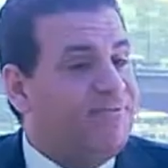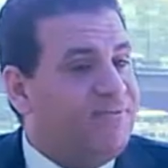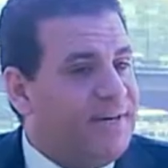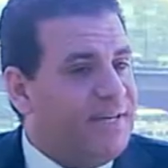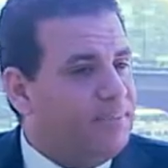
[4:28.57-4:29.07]

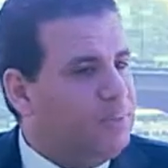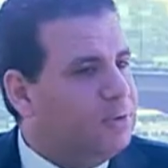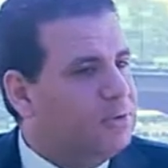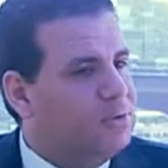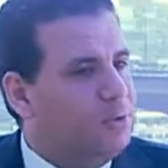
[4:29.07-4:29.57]
very
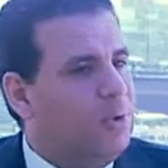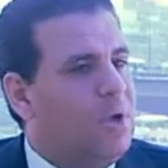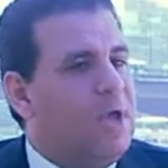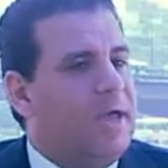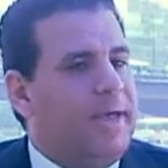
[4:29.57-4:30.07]
important to
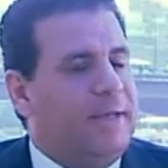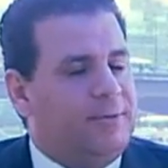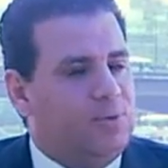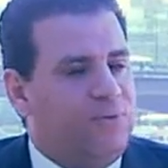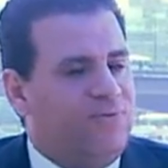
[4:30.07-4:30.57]

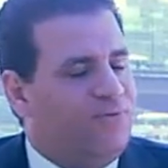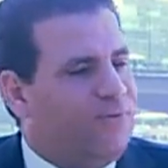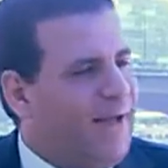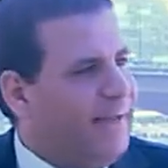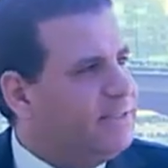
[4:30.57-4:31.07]

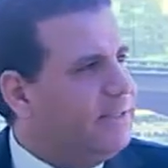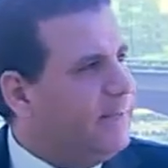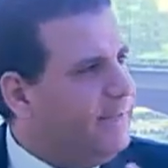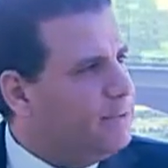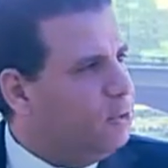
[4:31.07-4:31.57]
fight the
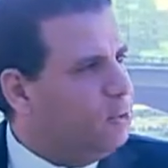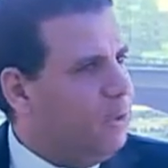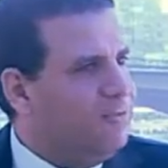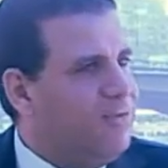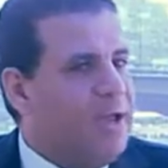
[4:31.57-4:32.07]
reason
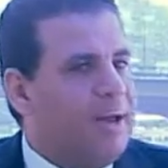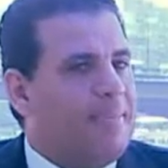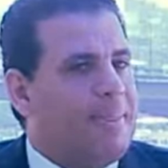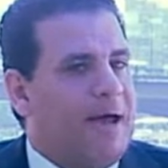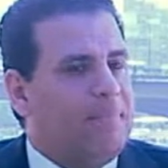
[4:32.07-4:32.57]
of
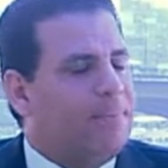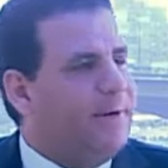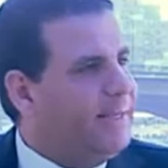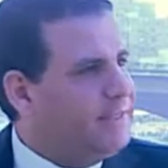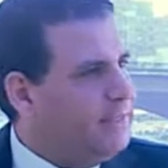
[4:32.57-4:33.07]

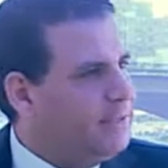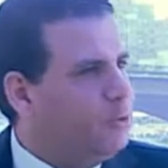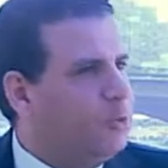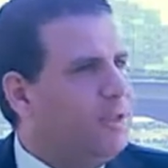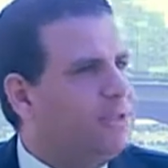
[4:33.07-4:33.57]
uprising,
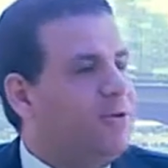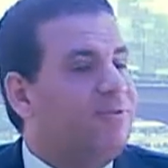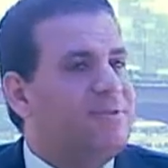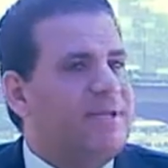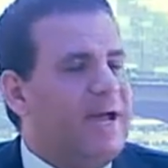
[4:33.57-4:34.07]
to reason
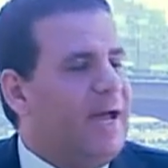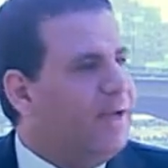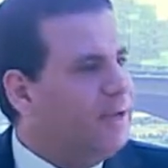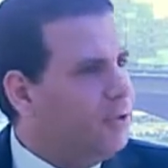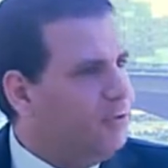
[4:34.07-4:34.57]
of the
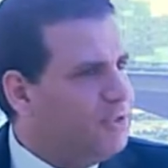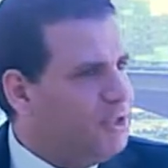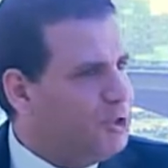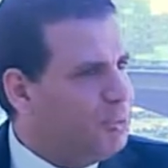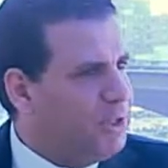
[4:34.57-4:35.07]
anger of
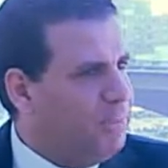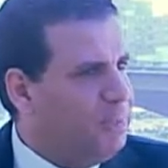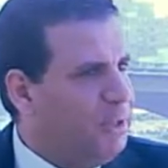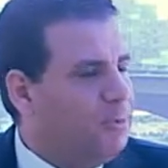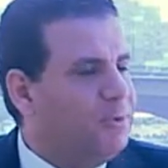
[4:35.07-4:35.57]
the Egyptian
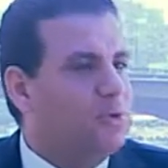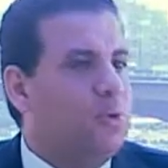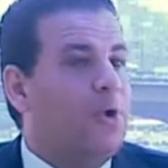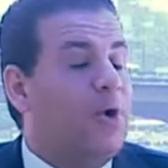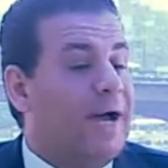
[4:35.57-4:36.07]
people. So
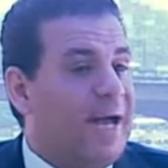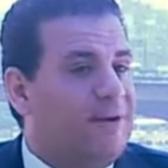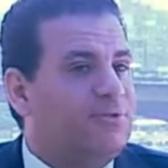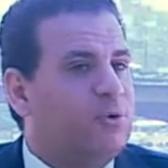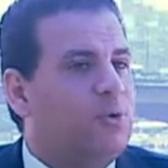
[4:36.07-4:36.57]
we
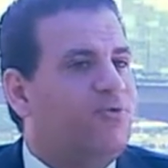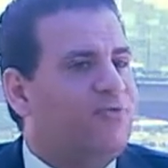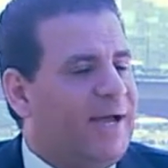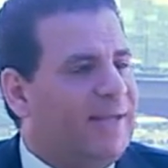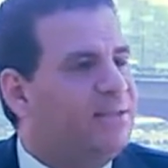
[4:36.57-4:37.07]
have to
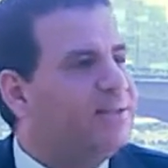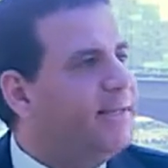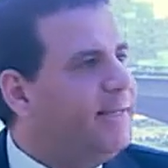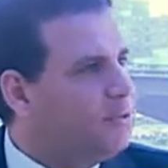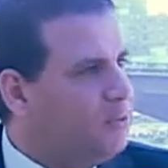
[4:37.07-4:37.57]
find
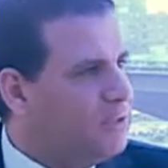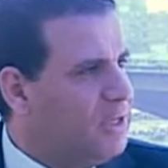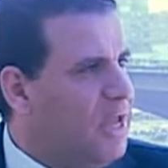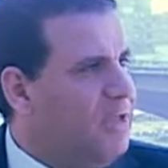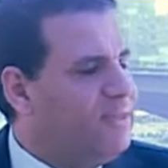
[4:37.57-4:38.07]
the reasons.
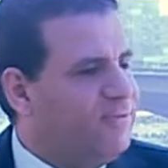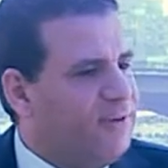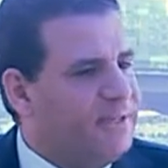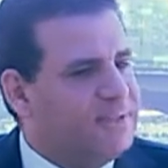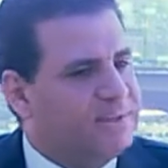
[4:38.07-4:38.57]
The
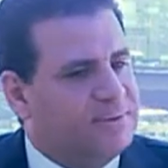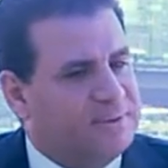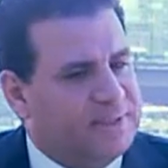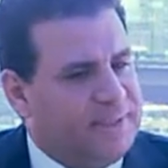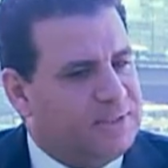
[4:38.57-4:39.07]
first
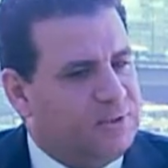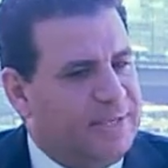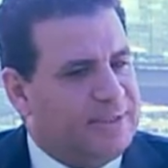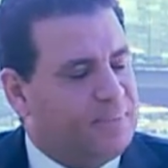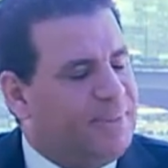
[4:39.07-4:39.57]
reason
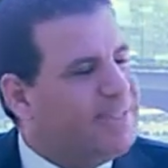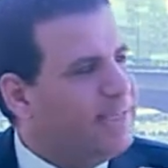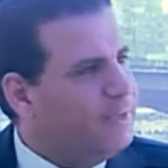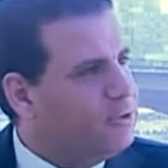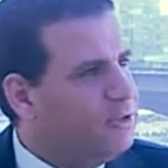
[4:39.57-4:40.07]
and the
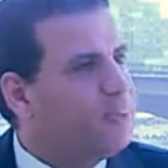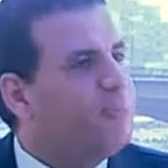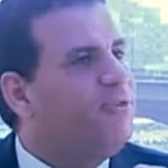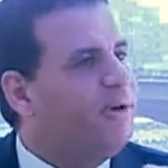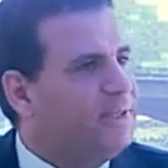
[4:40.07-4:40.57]
basic reason is the
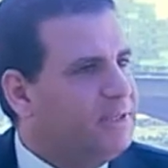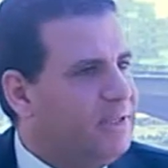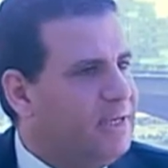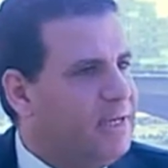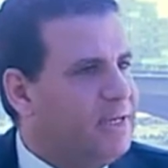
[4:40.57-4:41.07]

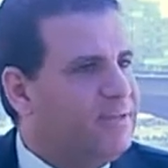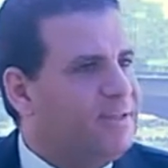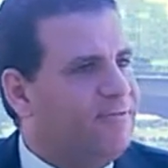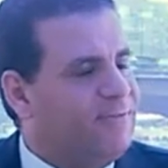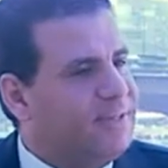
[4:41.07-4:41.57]
poverty.
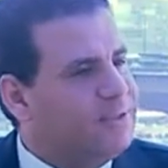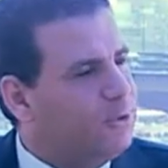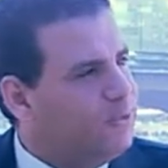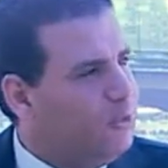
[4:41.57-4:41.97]
It's the first